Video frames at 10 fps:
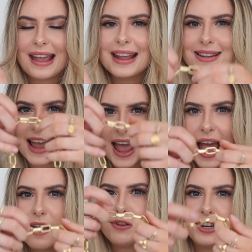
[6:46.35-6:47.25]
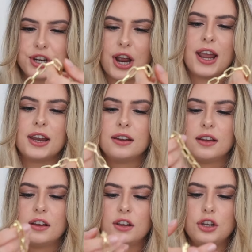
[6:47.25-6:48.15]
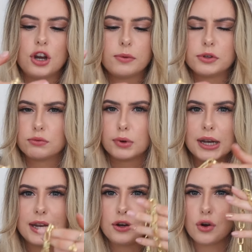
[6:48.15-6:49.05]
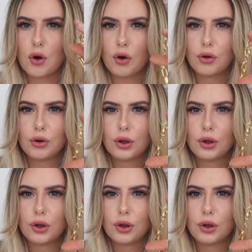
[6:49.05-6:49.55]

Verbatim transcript: It's a heavy chain, you know, it's really not,